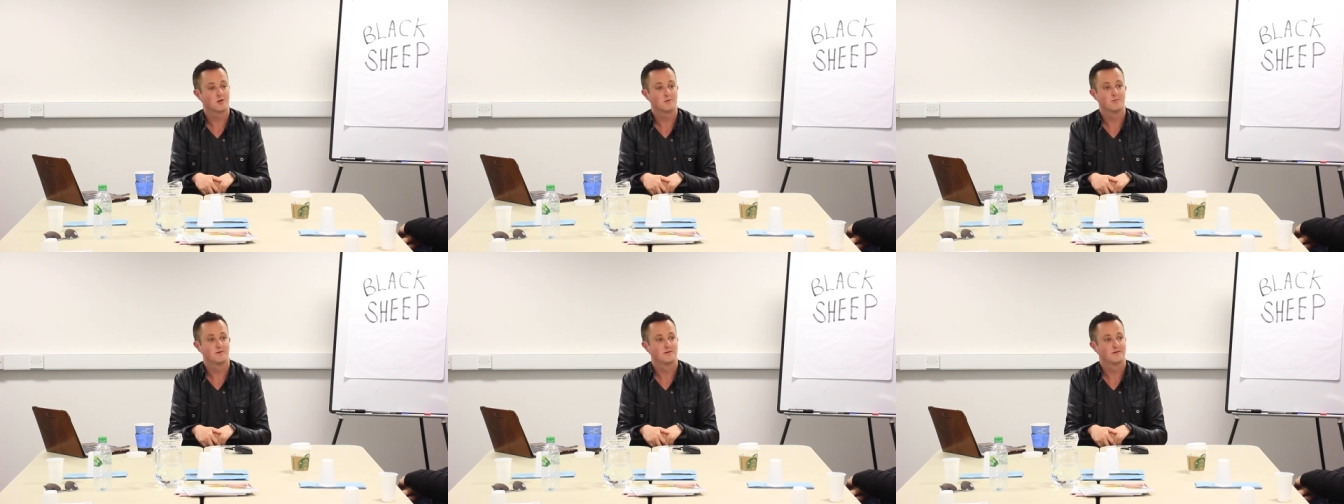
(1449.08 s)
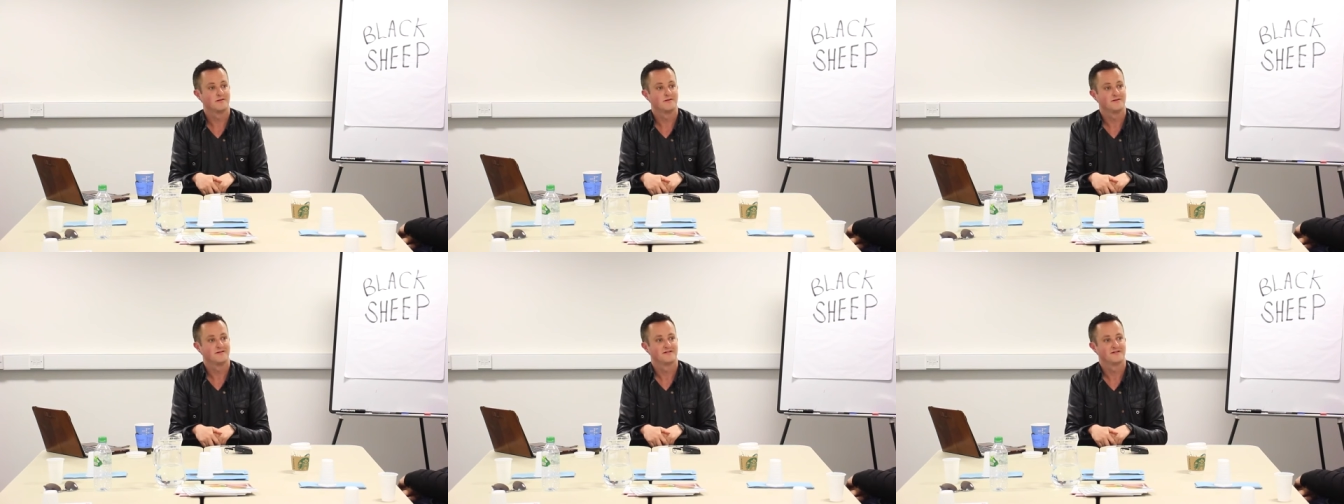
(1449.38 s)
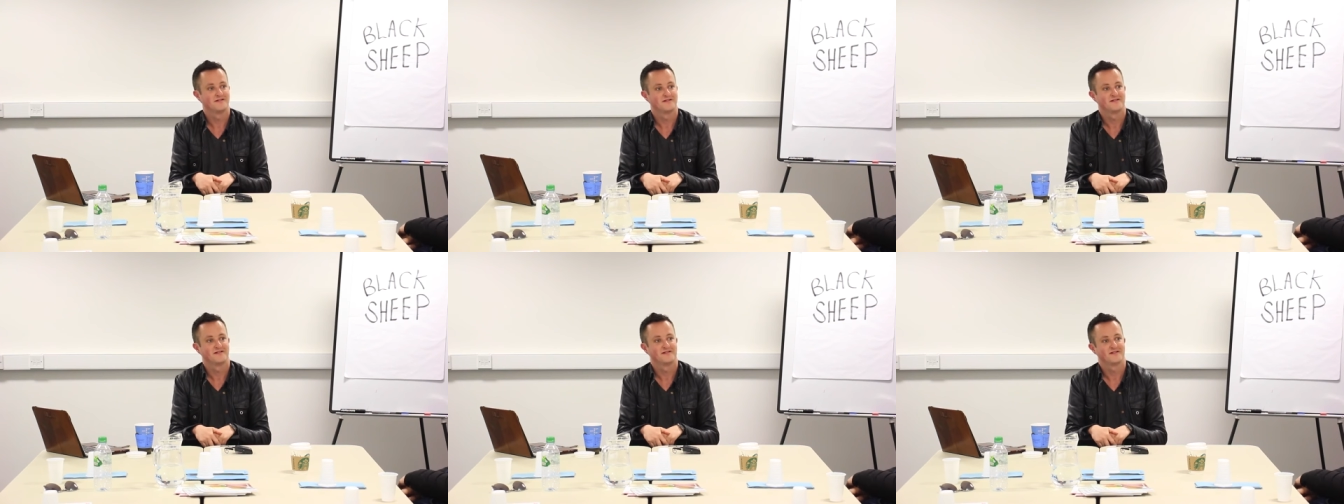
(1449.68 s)
job.
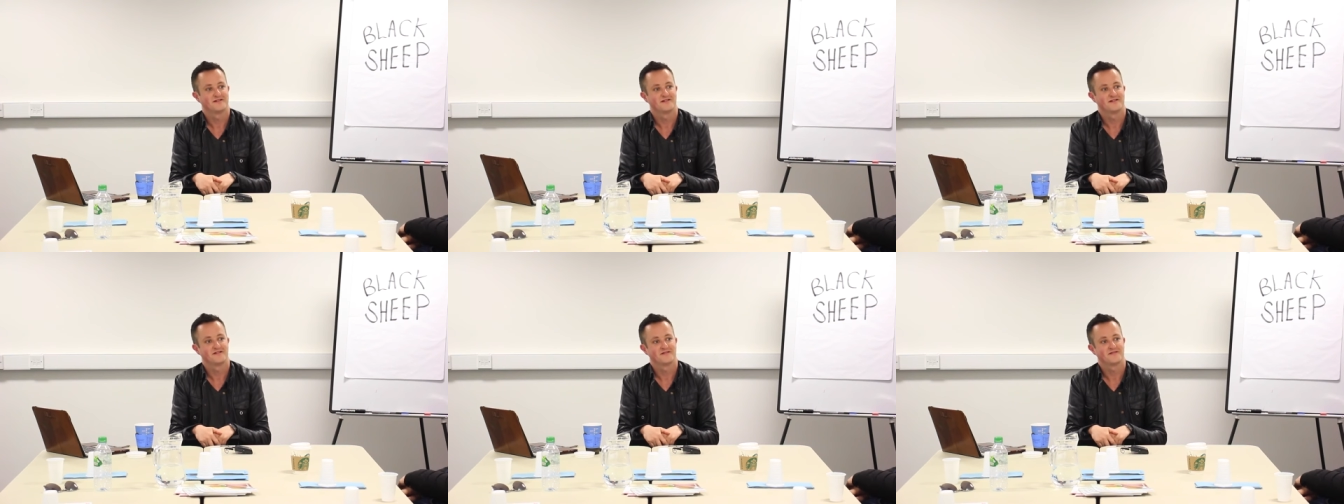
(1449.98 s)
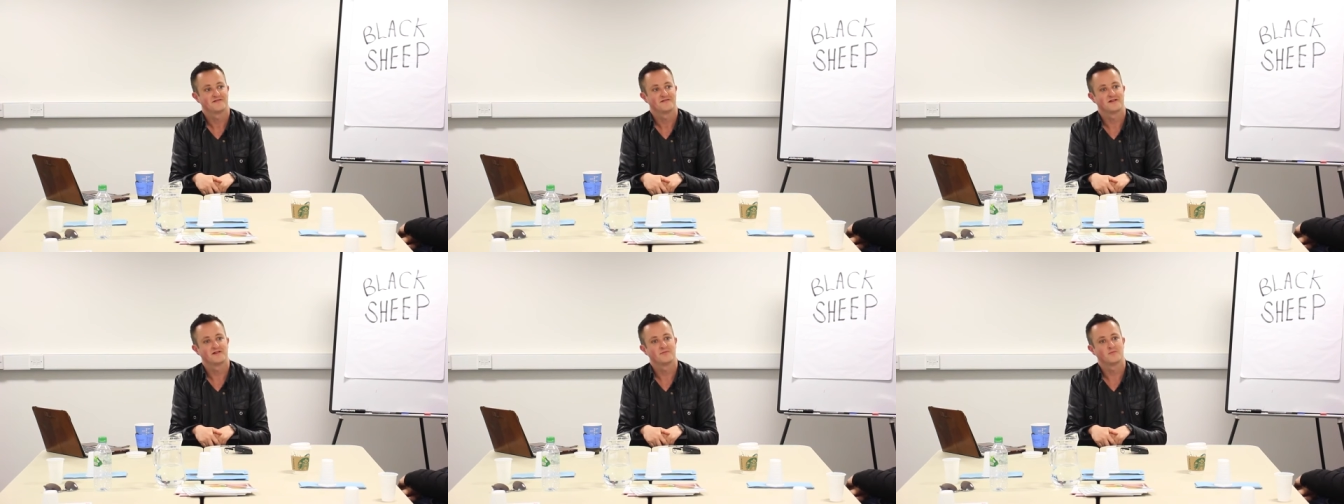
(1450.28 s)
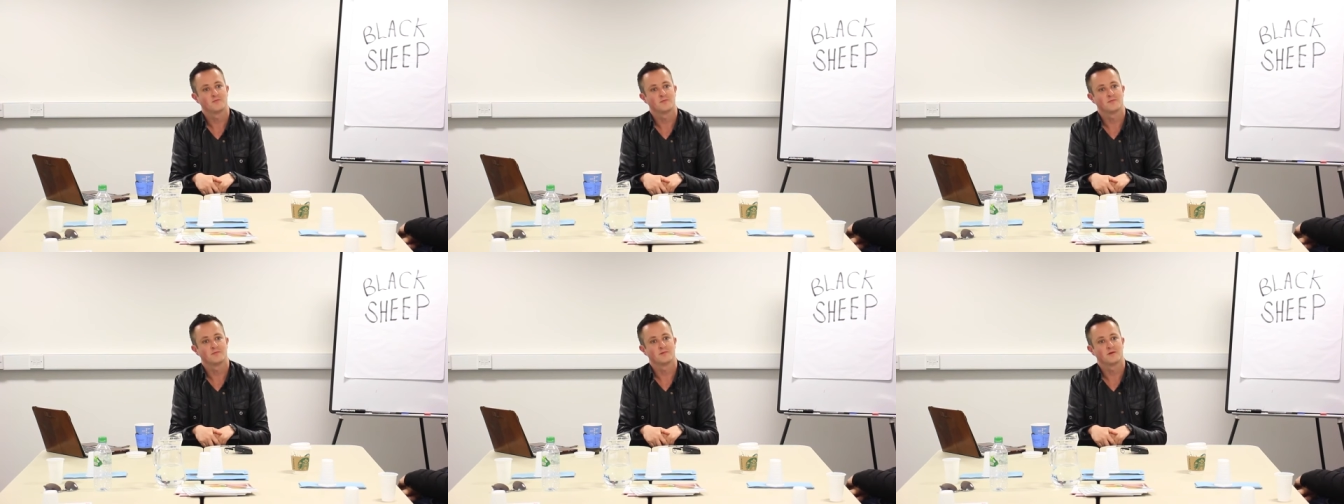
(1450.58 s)

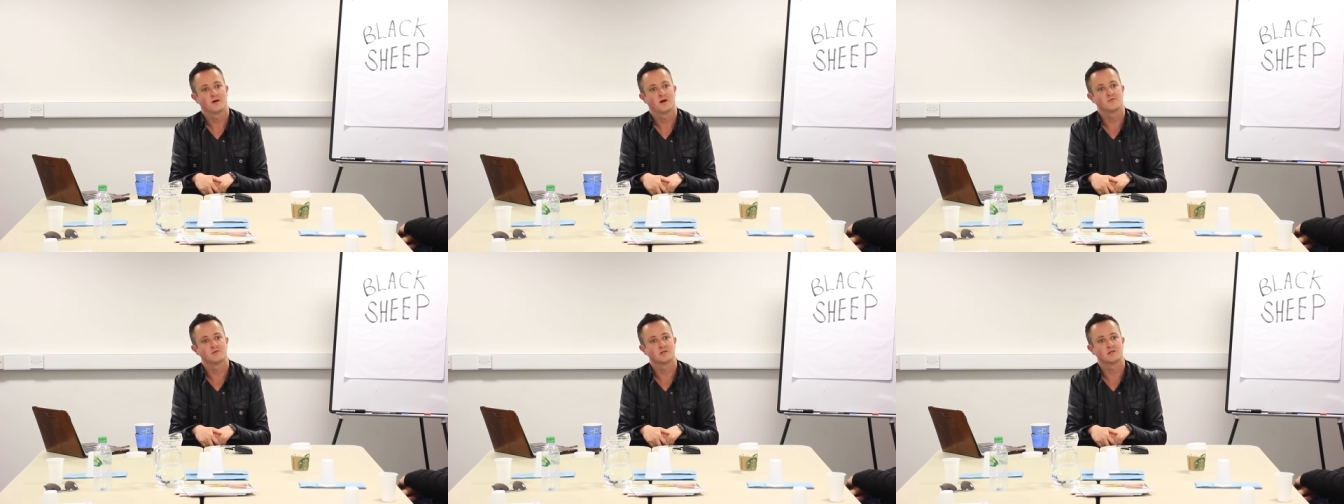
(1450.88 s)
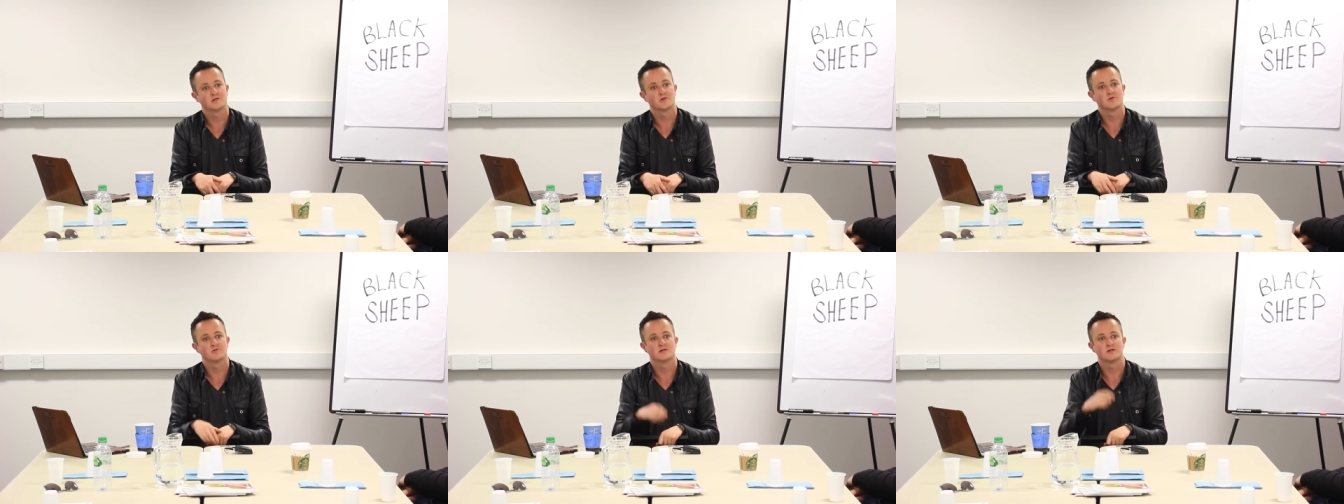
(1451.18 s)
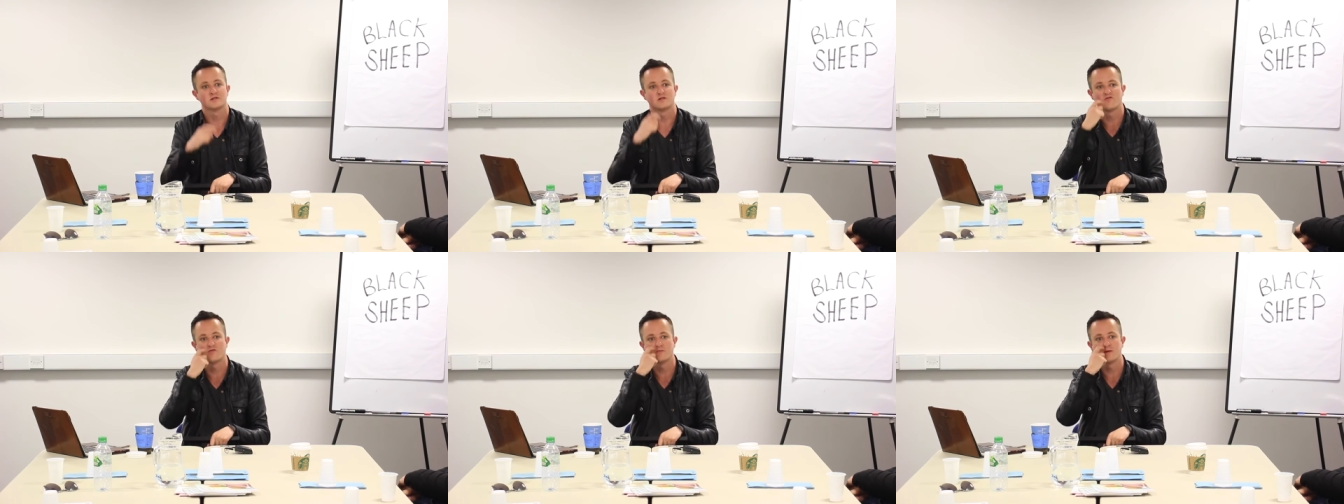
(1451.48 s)
Right? I was a school
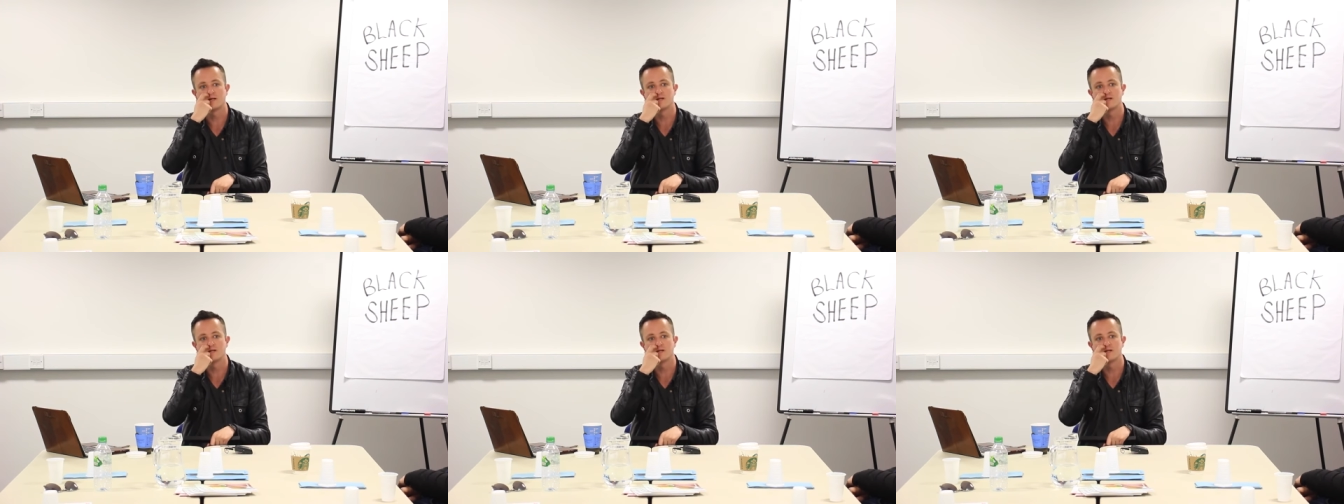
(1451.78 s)
teacher for